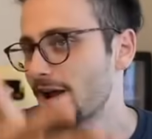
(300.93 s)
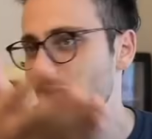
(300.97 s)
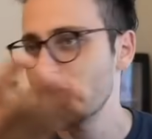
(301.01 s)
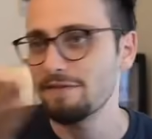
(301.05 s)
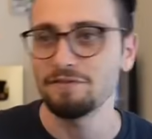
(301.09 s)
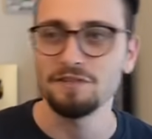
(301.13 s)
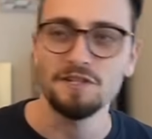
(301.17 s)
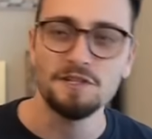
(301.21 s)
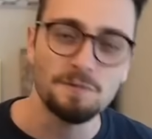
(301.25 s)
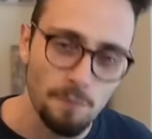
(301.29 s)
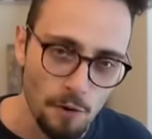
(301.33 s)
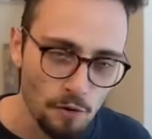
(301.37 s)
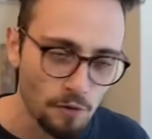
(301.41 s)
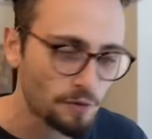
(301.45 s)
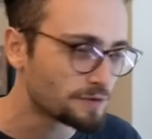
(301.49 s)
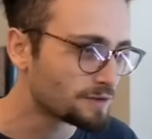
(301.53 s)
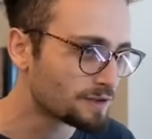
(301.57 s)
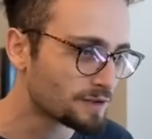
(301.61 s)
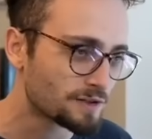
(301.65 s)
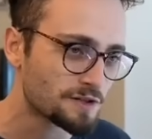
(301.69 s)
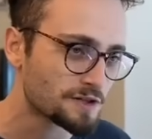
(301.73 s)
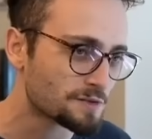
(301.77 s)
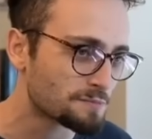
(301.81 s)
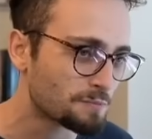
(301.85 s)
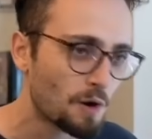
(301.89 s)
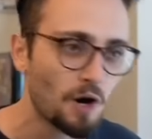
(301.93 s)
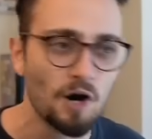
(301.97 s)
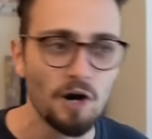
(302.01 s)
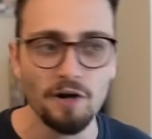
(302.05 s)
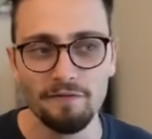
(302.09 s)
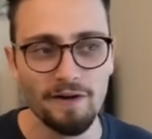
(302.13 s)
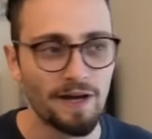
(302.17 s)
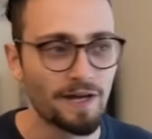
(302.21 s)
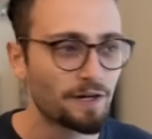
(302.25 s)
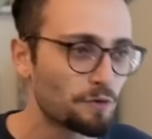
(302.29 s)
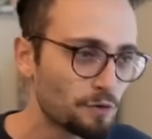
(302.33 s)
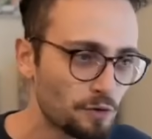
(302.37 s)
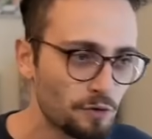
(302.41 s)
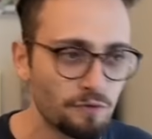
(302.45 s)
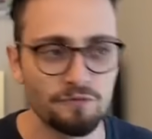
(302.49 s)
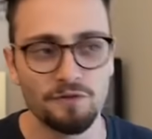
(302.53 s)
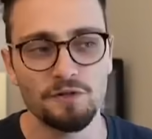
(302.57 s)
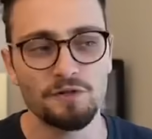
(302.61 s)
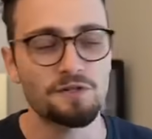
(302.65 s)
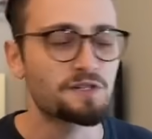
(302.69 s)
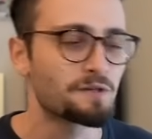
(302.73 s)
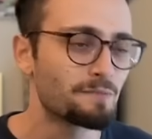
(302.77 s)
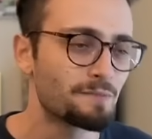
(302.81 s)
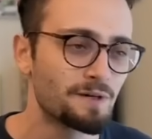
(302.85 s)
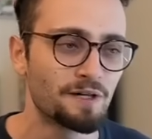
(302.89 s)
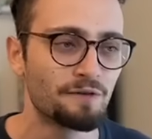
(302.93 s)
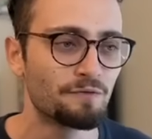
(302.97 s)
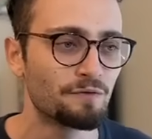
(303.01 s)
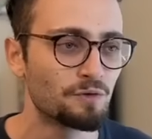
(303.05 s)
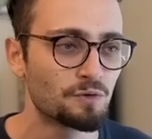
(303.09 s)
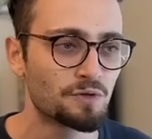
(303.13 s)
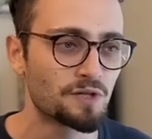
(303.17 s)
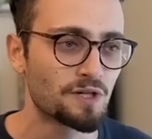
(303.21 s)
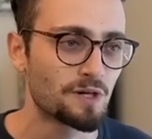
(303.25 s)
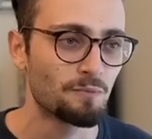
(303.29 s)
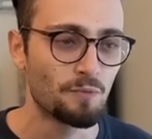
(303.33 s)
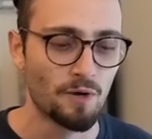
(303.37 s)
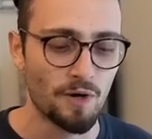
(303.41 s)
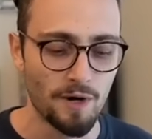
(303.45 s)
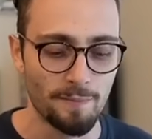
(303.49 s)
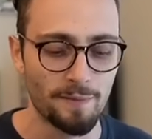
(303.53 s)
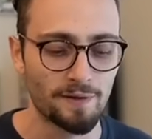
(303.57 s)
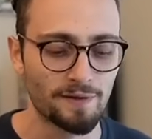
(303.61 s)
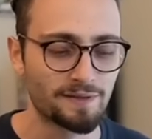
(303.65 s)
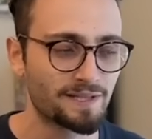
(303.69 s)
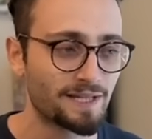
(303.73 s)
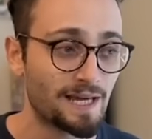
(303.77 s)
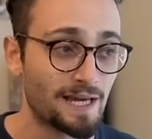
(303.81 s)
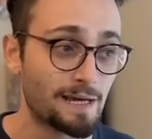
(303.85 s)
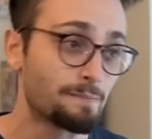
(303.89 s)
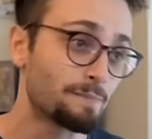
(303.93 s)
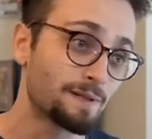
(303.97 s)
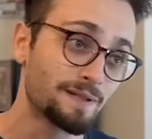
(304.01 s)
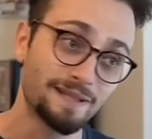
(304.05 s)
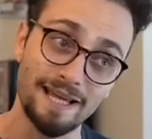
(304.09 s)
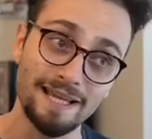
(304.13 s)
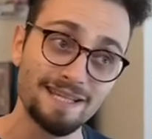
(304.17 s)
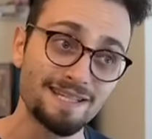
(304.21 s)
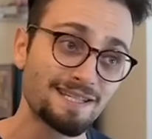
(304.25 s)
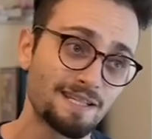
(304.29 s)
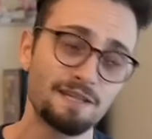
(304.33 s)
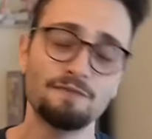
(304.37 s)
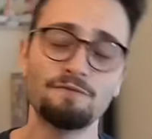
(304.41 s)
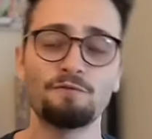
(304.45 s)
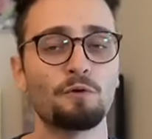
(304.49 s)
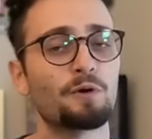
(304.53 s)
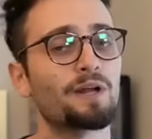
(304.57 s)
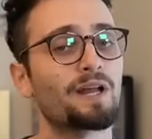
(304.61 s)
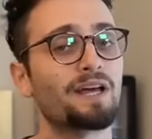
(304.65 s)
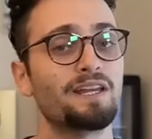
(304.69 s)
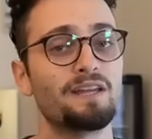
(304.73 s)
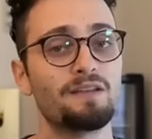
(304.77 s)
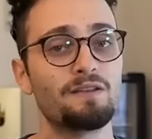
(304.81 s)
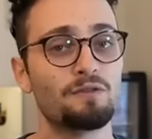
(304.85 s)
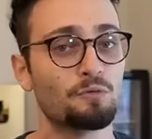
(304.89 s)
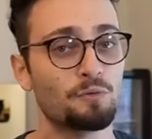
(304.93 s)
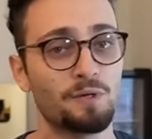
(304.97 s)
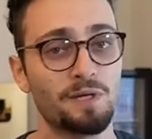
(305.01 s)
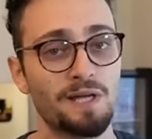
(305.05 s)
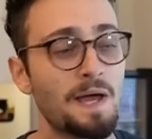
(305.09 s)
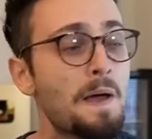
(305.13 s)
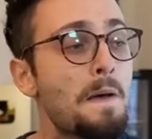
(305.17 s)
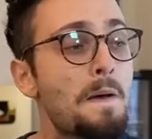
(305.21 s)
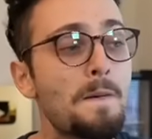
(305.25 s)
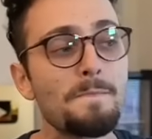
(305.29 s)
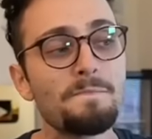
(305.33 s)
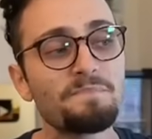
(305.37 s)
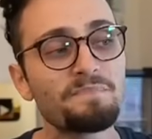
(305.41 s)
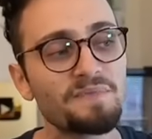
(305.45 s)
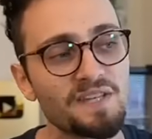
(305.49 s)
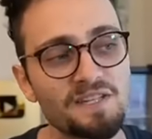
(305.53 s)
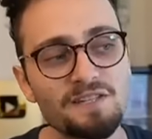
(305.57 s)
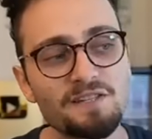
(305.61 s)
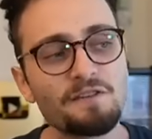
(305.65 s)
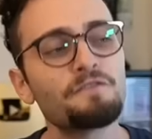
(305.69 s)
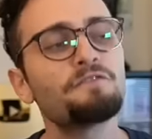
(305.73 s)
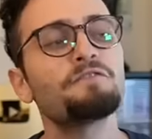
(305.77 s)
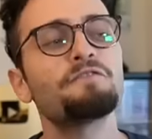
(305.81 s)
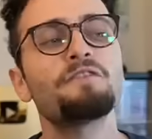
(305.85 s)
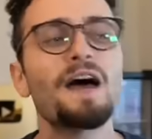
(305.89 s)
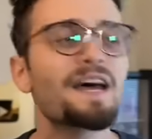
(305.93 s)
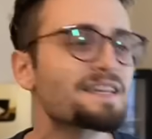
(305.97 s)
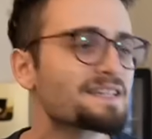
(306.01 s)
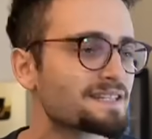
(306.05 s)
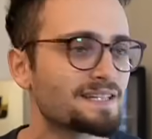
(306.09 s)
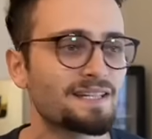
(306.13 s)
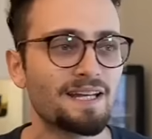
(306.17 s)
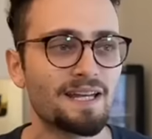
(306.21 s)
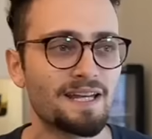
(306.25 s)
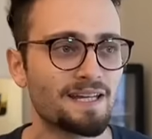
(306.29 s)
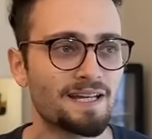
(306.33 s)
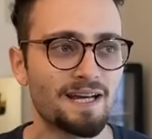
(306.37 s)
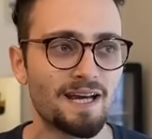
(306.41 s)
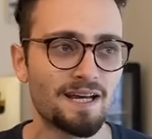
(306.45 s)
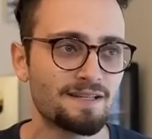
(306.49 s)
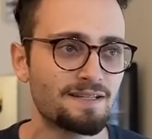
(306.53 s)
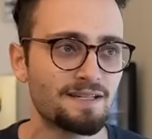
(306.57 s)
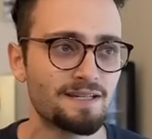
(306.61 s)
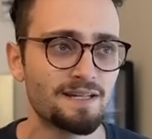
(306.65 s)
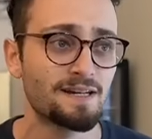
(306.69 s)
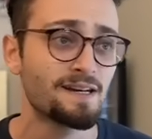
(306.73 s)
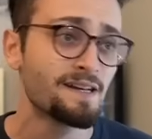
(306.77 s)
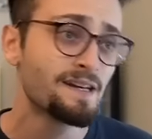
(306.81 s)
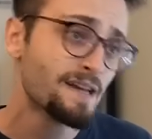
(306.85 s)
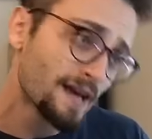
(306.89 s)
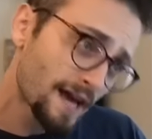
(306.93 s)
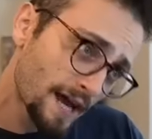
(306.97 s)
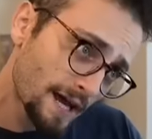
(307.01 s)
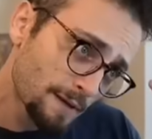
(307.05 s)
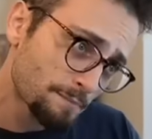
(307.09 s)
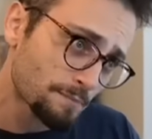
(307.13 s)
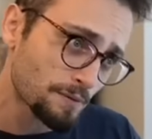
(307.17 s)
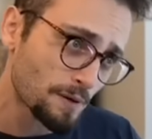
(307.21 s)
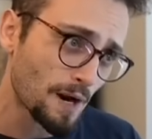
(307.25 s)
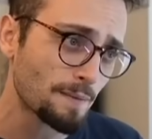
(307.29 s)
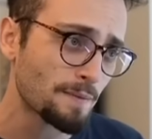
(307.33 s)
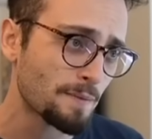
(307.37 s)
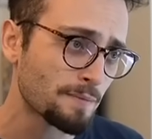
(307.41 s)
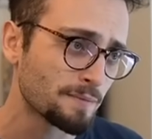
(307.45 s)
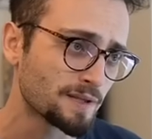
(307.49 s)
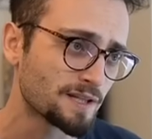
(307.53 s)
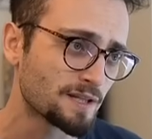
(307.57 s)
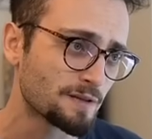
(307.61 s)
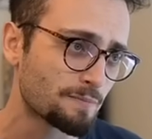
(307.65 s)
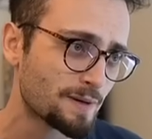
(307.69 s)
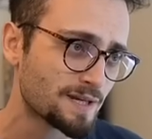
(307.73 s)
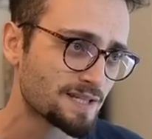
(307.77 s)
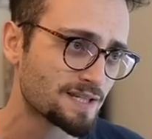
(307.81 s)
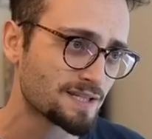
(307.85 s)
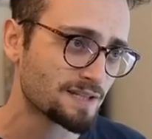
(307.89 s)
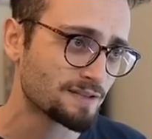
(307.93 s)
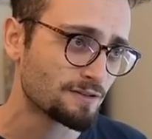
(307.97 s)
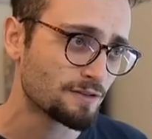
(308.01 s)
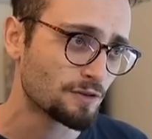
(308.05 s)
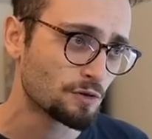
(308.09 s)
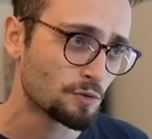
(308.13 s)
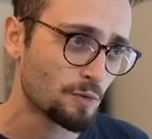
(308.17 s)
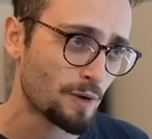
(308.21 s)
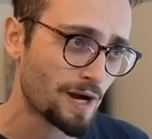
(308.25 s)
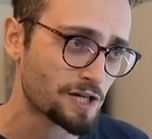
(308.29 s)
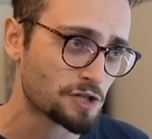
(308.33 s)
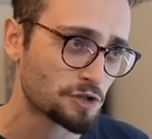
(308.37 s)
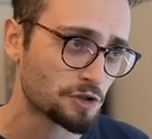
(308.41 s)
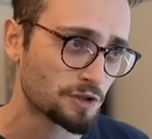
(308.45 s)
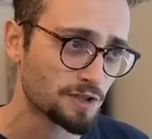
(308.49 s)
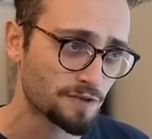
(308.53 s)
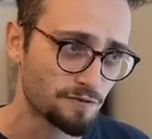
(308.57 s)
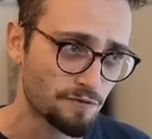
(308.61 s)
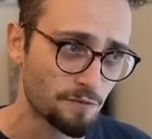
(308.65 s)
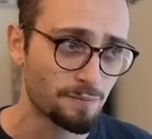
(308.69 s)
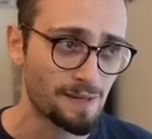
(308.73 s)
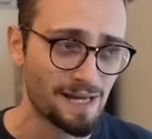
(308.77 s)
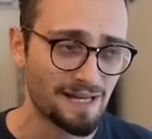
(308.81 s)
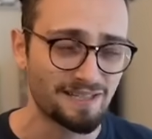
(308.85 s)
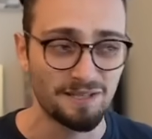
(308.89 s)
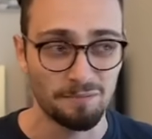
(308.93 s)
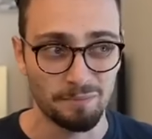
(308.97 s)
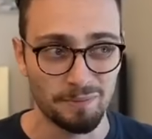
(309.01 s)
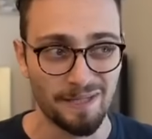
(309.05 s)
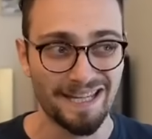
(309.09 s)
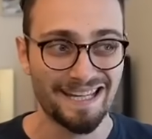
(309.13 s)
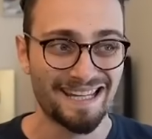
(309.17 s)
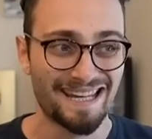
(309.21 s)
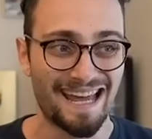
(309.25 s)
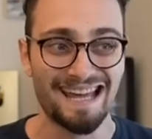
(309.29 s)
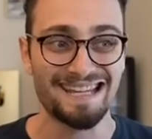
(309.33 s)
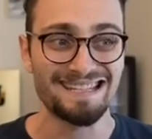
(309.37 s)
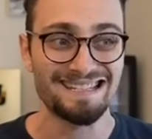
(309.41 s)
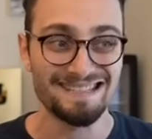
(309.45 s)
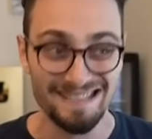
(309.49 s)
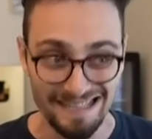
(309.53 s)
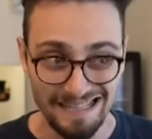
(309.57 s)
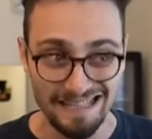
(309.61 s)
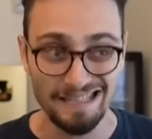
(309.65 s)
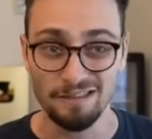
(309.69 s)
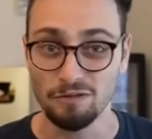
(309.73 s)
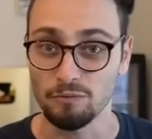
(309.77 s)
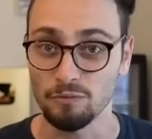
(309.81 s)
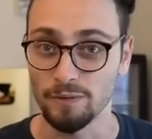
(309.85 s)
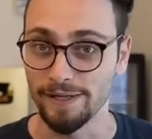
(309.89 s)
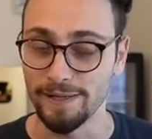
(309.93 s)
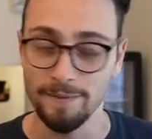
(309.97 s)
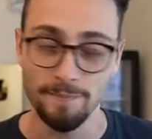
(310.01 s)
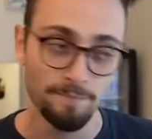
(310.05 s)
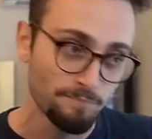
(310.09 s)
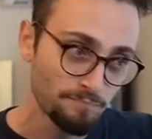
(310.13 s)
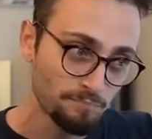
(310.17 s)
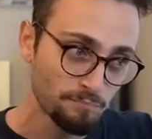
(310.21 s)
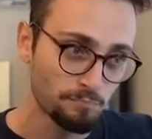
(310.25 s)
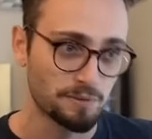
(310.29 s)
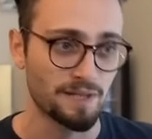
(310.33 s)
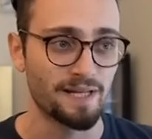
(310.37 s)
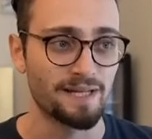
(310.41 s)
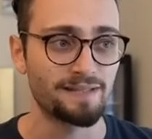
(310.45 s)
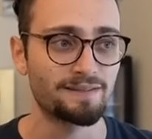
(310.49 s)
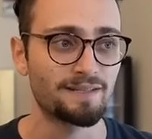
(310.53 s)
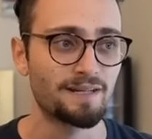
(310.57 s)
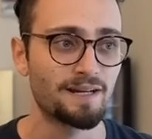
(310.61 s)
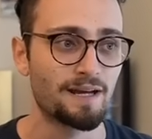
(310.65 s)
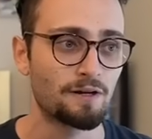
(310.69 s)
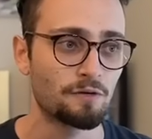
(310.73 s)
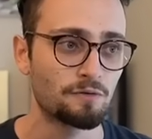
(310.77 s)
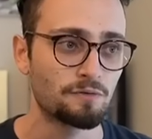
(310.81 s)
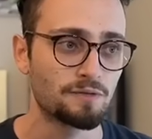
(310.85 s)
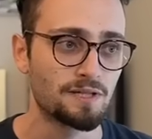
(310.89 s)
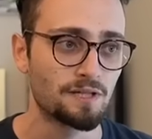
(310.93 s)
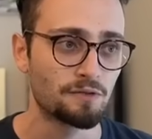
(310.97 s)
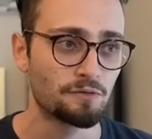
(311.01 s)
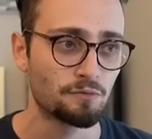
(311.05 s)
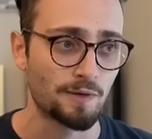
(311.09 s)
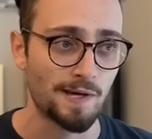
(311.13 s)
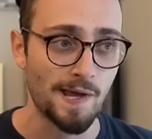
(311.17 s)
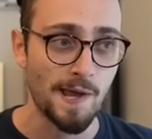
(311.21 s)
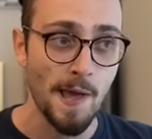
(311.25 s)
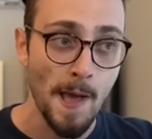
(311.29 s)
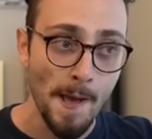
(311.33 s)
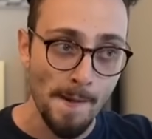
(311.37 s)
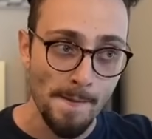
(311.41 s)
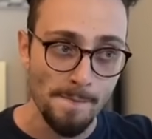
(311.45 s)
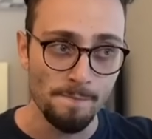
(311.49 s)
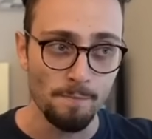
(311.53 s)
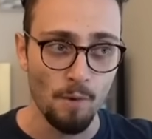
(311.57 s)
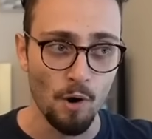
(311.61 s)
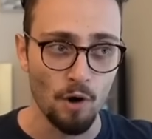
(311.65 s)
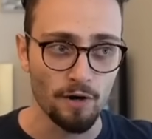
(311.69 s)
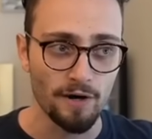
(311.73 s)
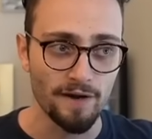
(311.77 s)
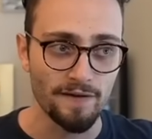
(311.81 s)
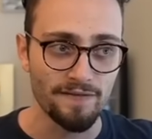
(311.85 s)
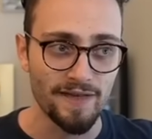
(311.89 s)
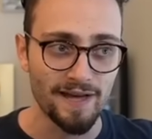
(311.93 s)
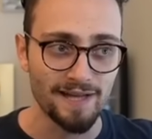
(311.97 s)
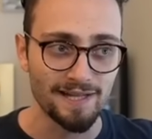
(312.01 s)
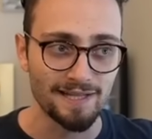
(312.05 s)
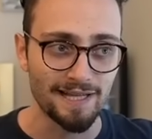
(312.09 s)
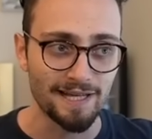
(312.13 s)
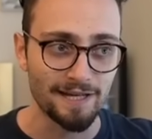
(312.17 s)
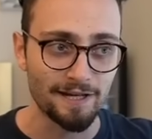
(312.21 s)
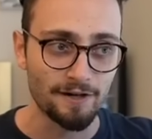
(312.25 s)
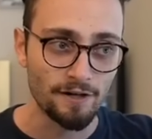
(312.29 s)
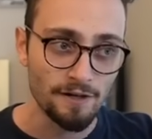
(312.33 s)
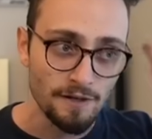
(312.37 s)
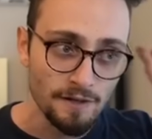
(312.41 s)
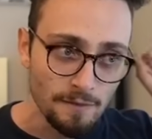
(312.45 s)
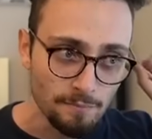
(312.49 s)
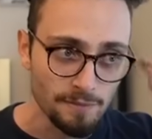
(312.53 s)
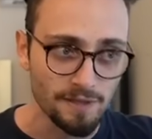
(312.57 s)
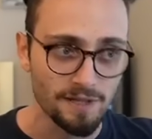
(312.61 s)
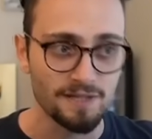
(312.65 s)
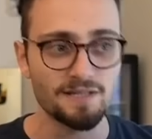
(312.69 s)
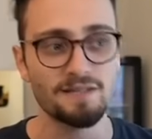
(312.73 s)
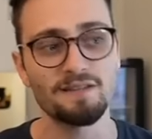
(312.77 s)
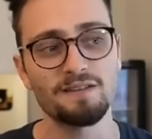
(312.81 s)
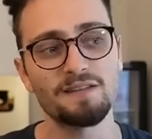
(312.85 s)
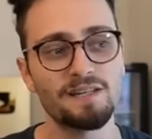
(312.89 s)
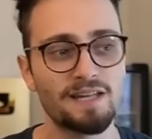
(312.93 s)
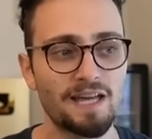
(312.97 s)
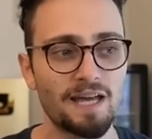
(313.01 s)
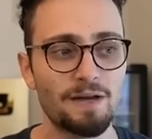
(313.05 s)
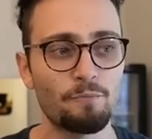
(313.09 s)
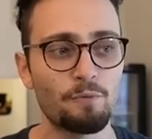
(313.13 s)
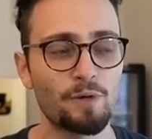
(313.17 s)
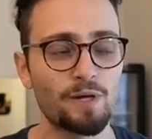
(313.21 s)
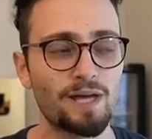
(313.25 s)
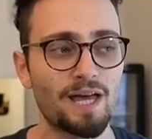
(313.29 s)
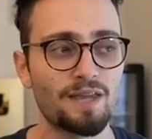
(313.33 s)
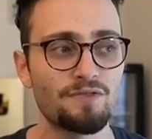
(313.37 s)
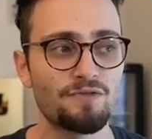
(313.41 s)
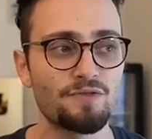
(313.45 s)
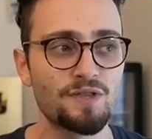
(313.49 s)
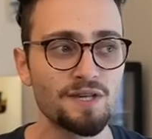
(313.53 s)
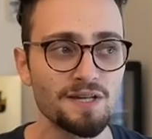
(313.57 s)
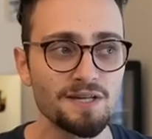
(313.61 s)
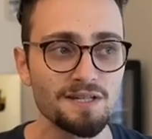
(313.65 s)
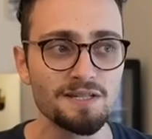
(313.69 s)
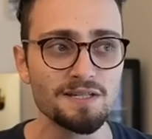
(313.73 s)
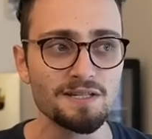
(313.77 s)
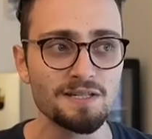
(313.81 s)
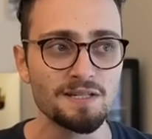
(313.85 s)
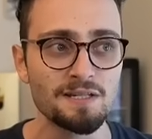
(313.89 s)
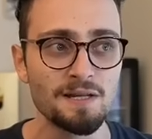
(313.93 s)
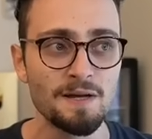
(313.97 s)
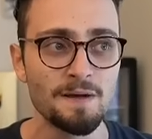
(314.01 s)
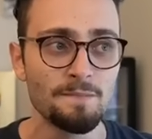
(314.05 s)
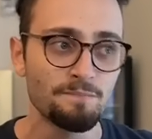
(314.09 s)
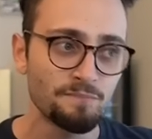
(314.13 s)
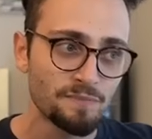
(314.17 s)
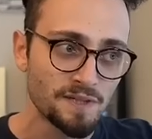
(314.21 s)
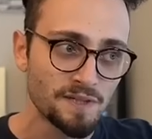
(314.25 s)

I haven't spoken to Kasparov. I don't know if there's some interview somewhere about the game. But knight c four, knight e three is a fascinating idea. And probably the best thing to do, actually, is for black to play knight d three. Plant the knight on d three. More on that later, because in the game we had this.